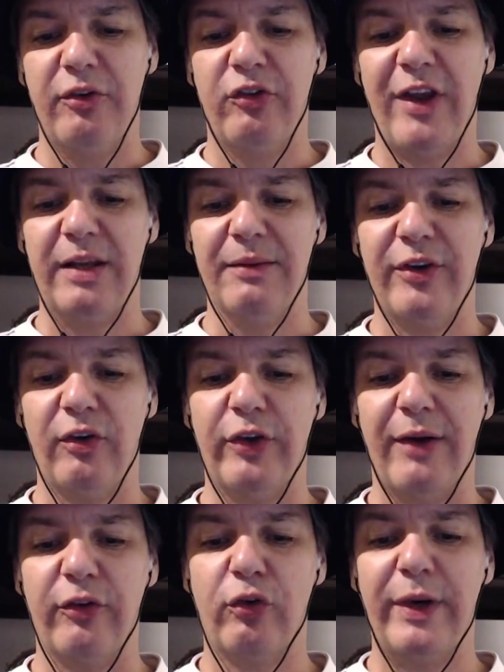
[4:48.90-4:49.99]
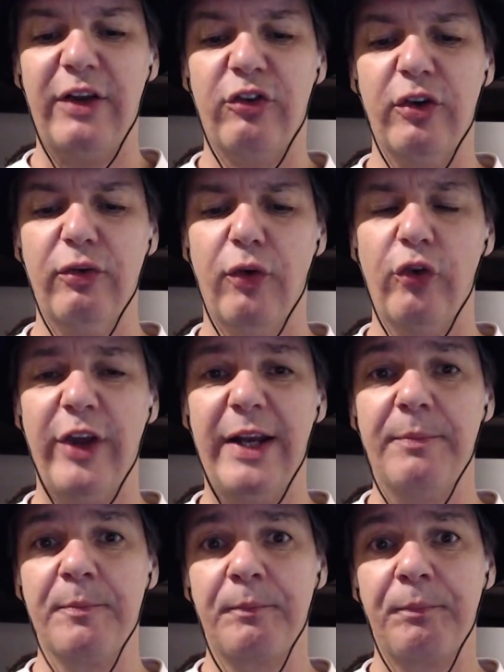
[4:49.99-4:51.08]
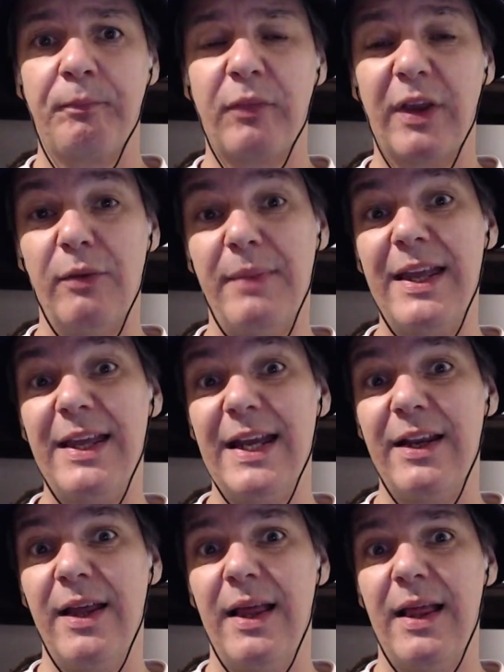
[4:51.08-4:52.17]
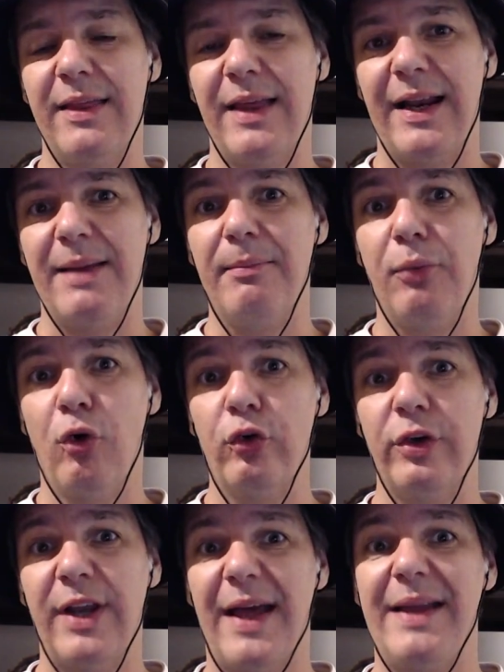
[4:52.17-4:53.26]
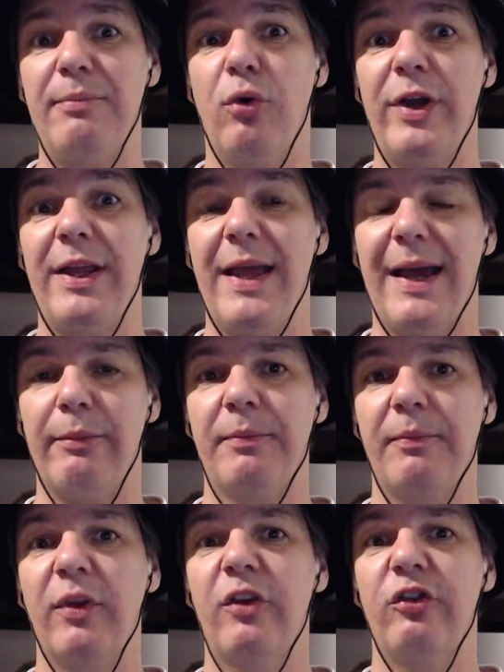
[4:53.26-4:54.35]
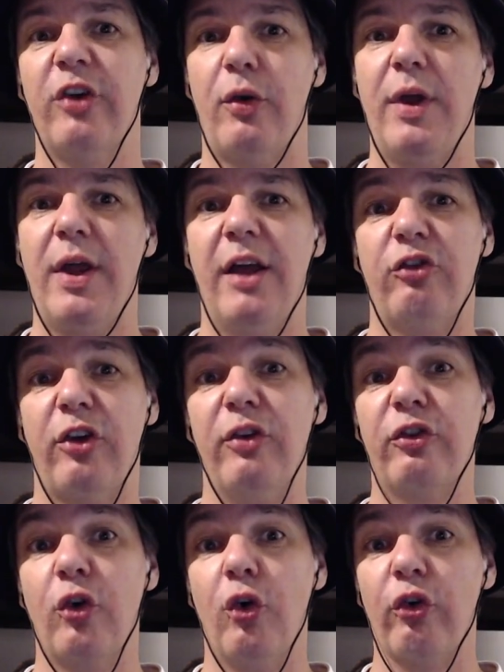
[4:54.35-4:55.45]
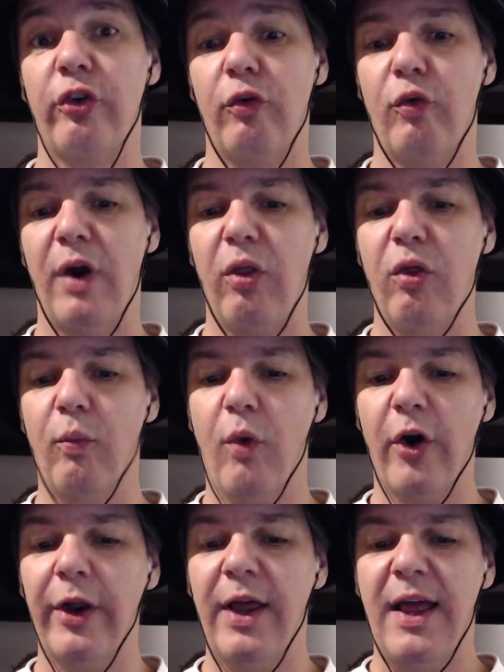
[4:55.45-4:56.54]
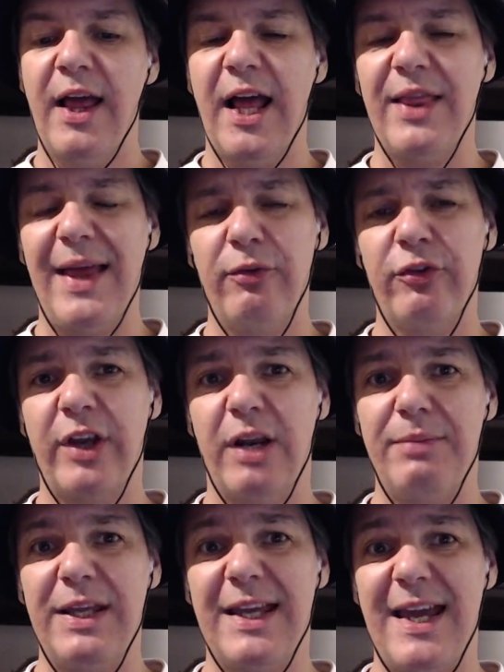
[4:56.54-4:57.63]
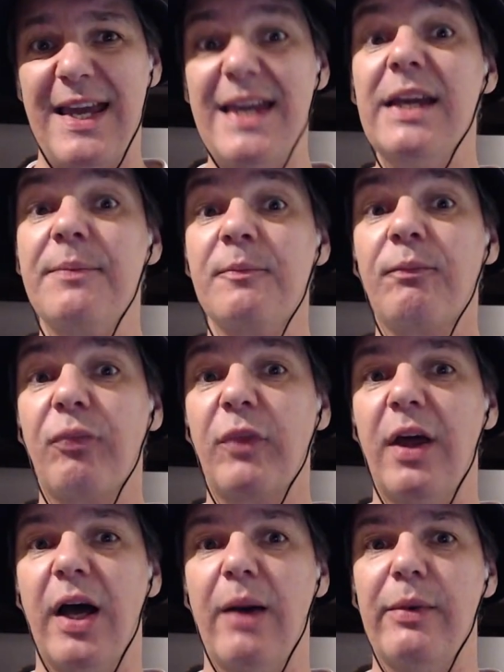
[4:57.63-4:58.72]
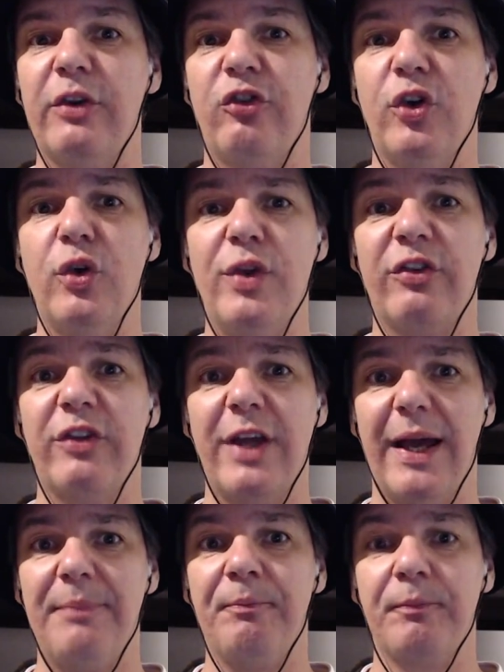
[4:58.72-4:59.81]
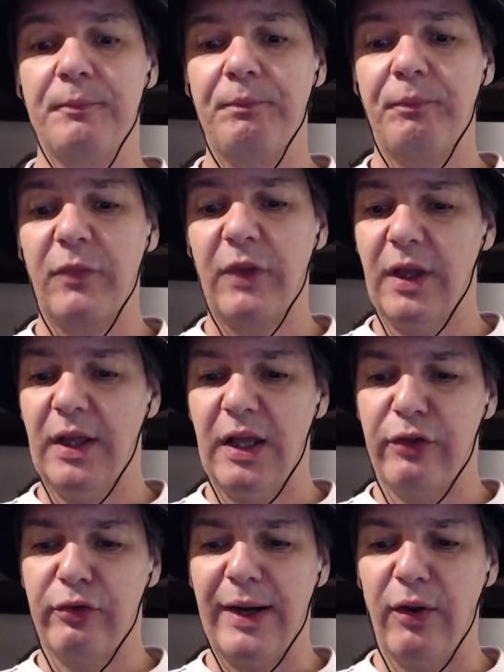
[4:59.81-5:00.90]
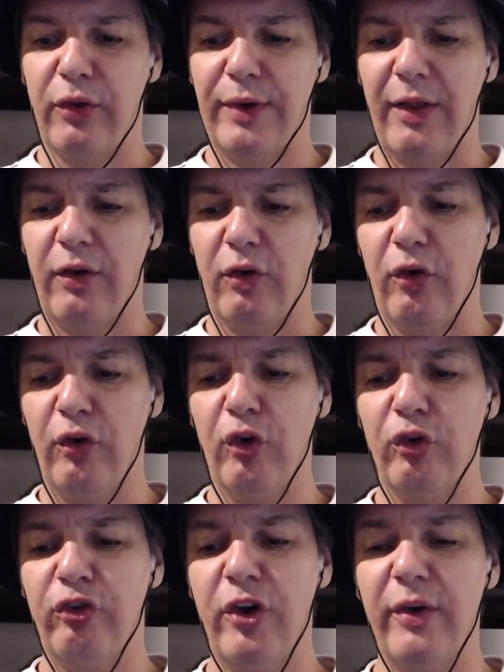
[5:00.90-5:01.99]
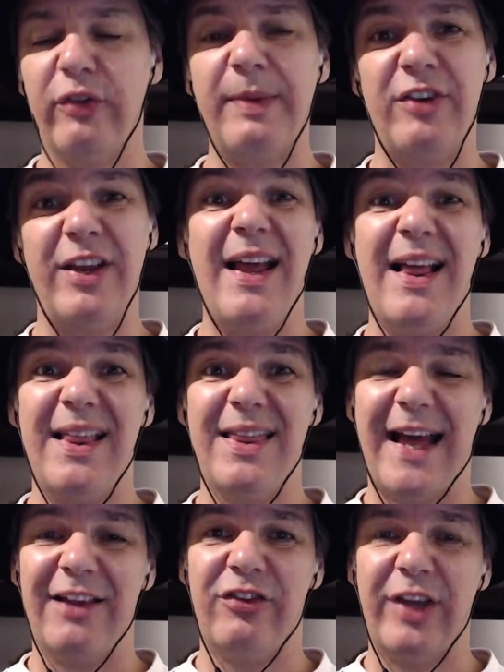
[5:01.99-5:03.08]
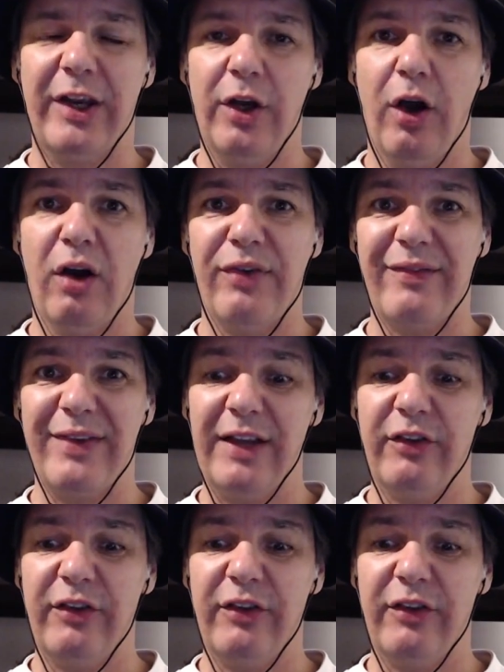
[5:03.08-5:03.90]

taking themselves out to 22-14, making it that important 8-point gap. So 2 scores rather than 1, and that was going to be key to this game throughout or to especially that second half, having